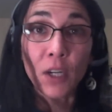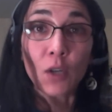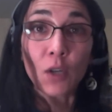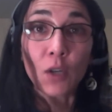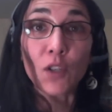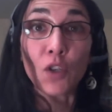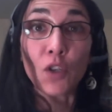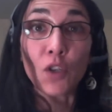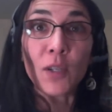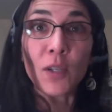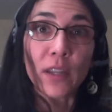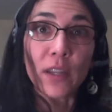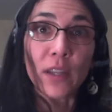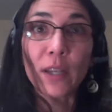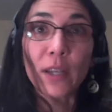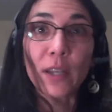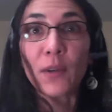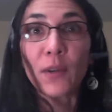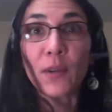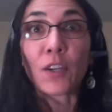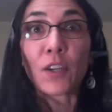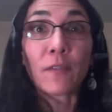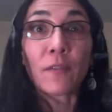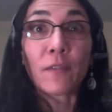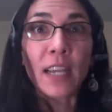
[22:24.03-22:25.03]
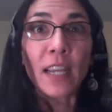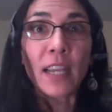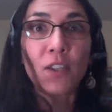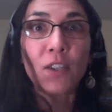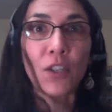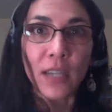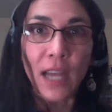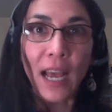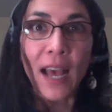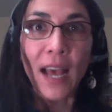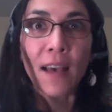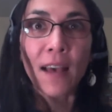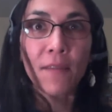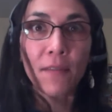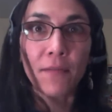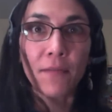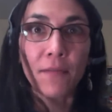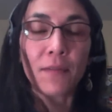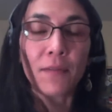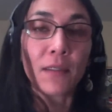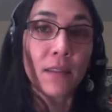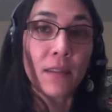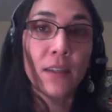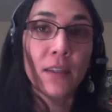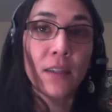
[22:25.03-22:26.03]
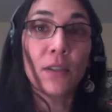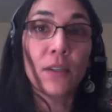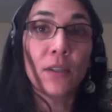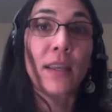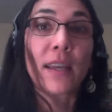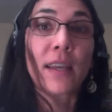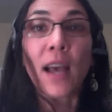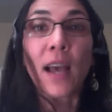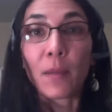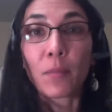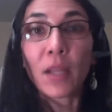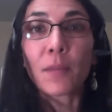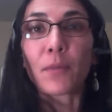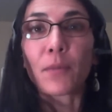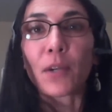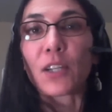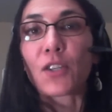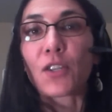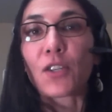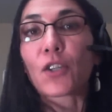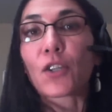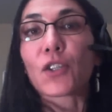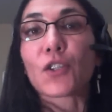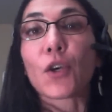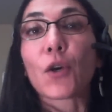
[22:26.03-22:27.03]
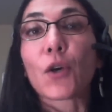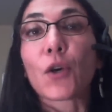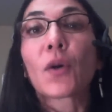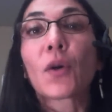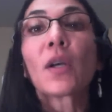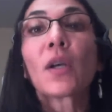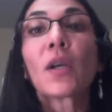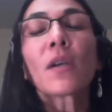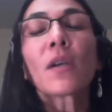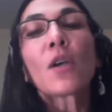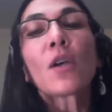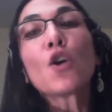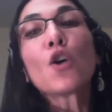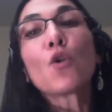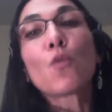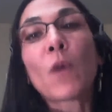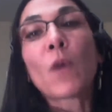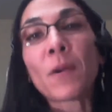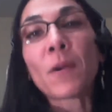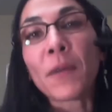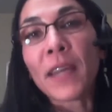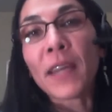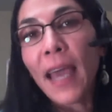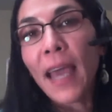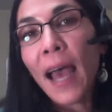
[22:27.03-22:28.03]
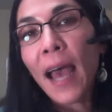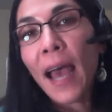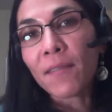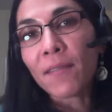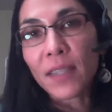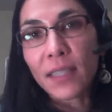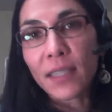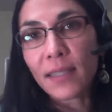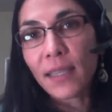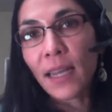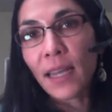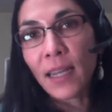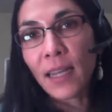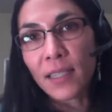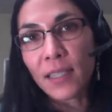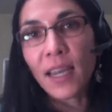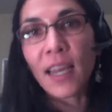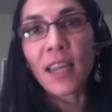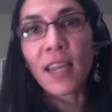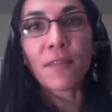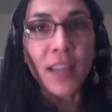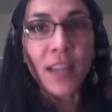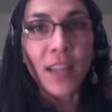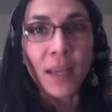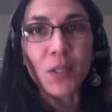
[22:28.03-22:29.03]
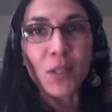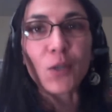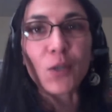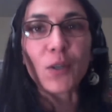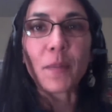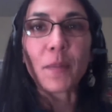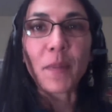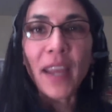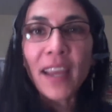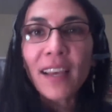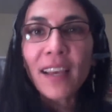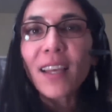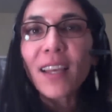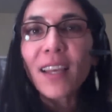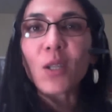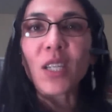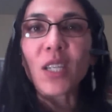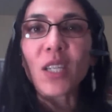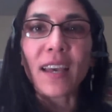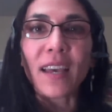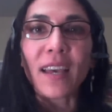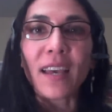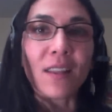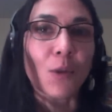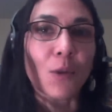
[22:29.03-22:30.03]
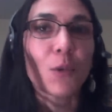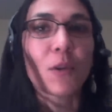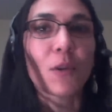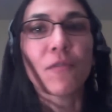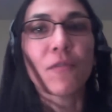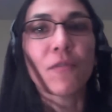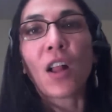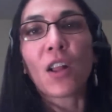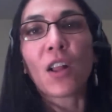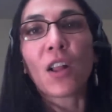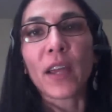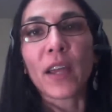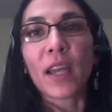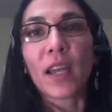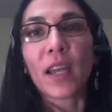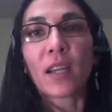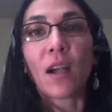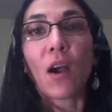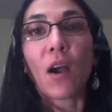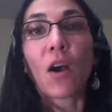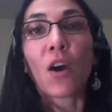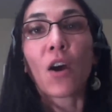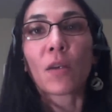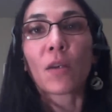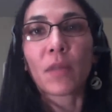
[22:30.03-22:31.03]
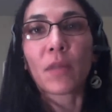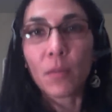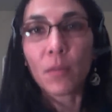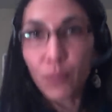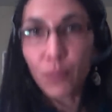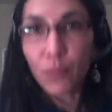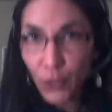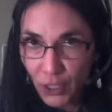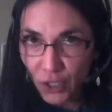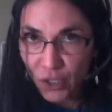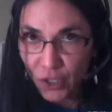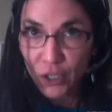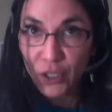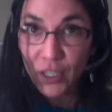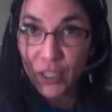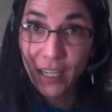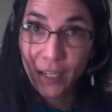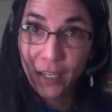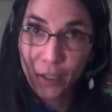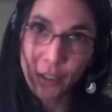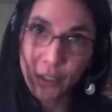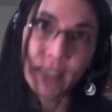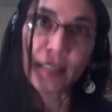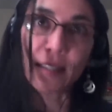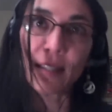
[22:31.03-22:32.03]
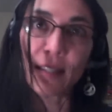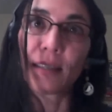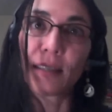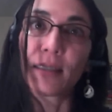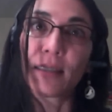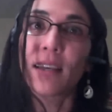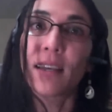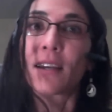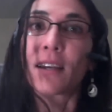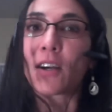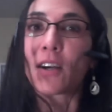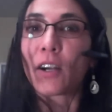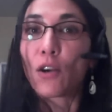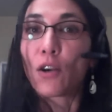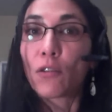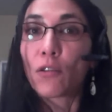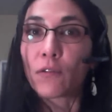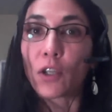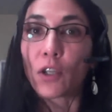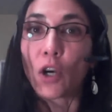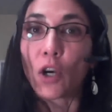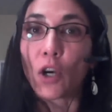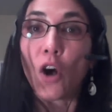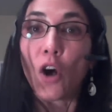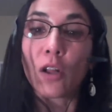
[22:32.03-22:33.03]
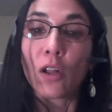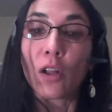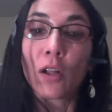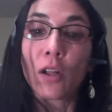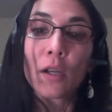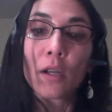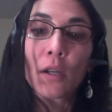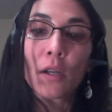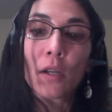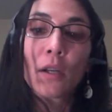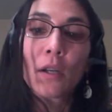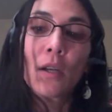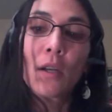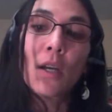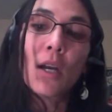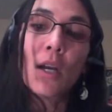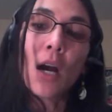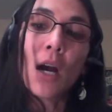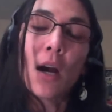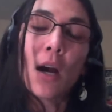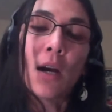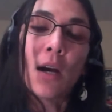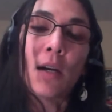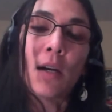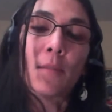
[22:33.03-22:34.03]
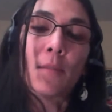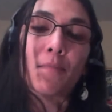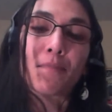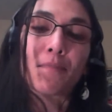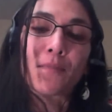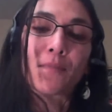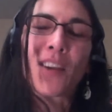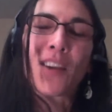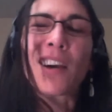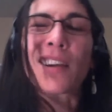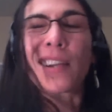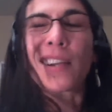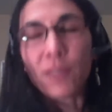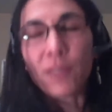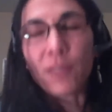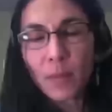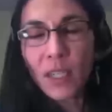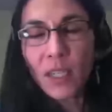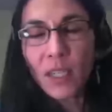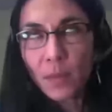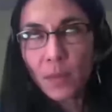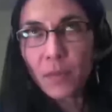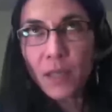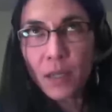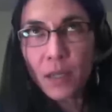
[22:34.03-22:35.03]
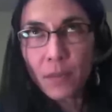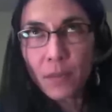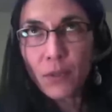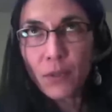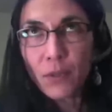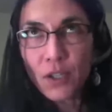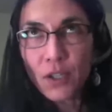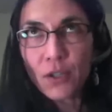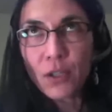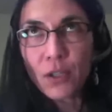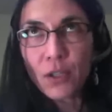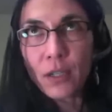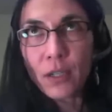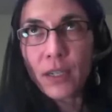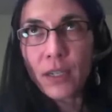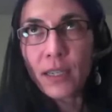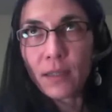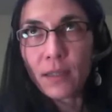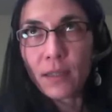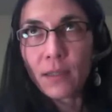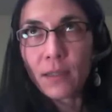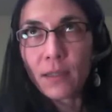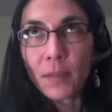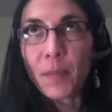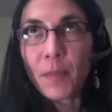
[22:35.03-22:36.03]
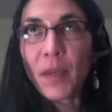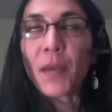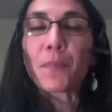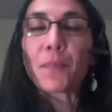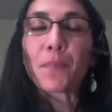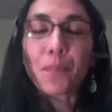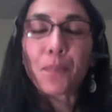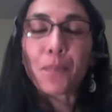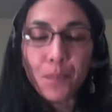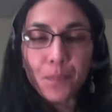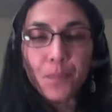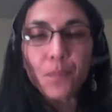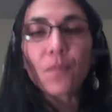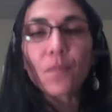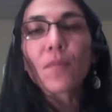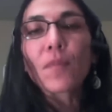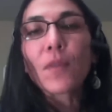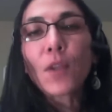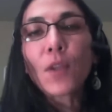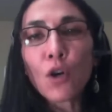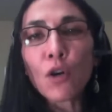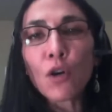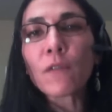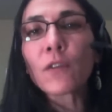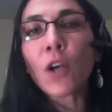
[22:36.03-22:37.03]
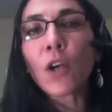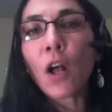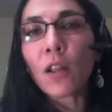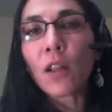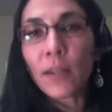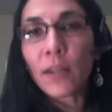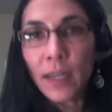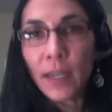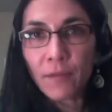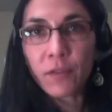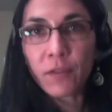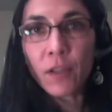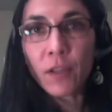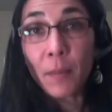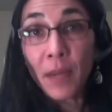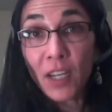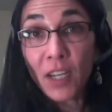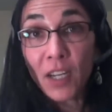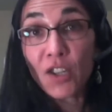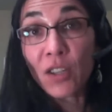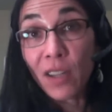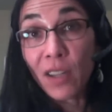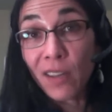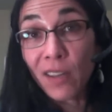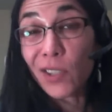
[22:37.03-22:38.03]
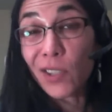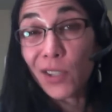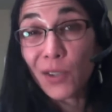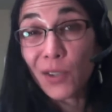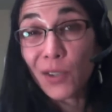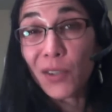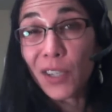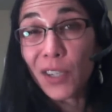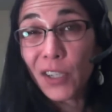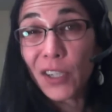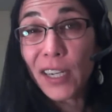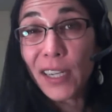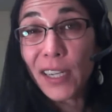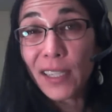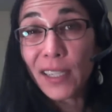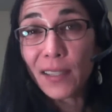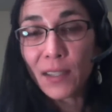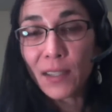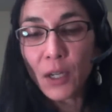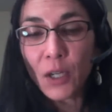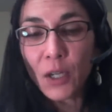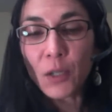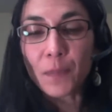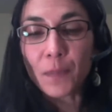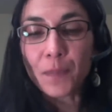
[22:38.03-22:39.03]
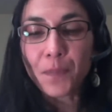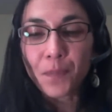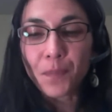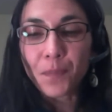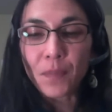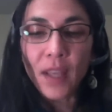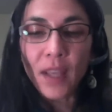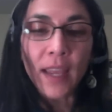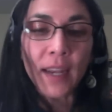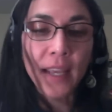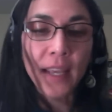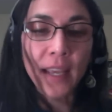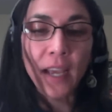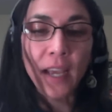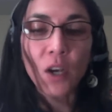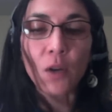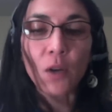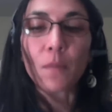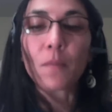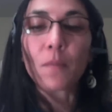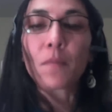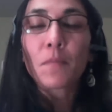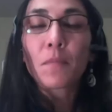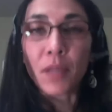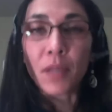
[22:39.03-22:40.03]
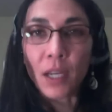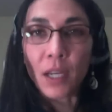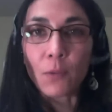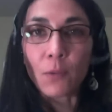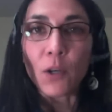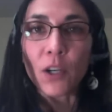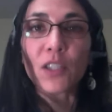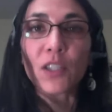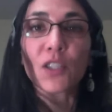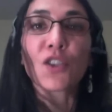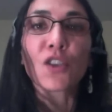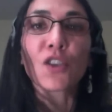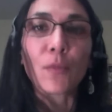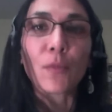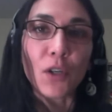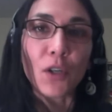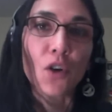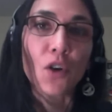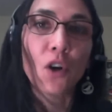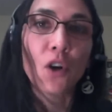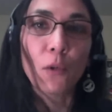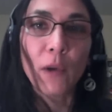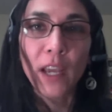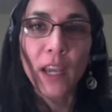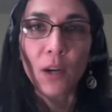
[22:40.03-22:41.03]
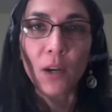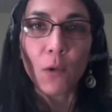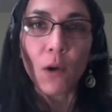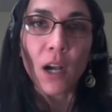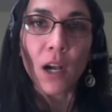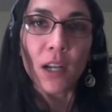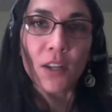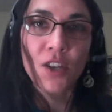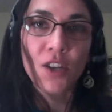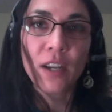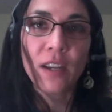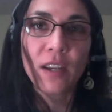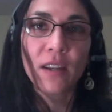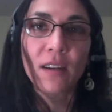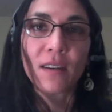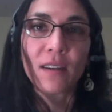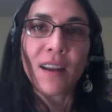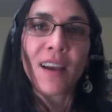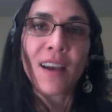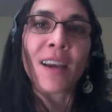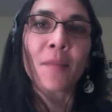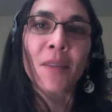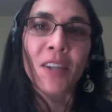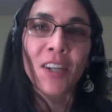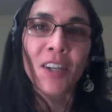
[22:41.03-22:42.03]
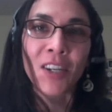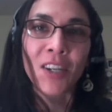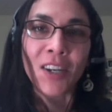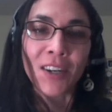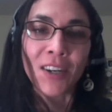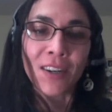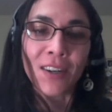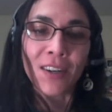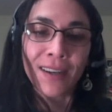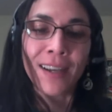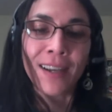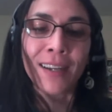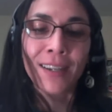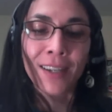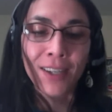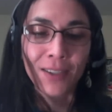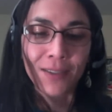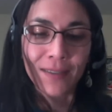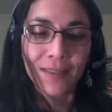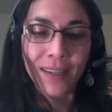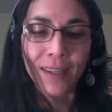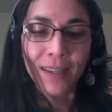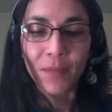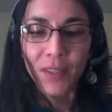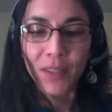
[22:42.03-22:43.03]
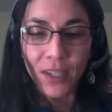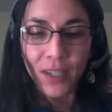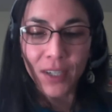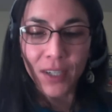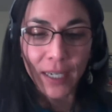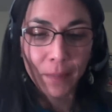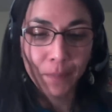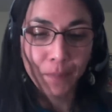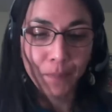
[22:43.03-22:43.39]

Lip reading: Too much liquid in your veins, you're going to have literally high blood pressure. So when we have this anti-inflammatory paleo diet that we're following, our blood pressure decreases and our overall, not everybody's blood pressure decreases, but overall our inflammation levels do decrease. So anyhow, blood work's super cool way to watch it. I'm a nerd, I know, I'm sorry.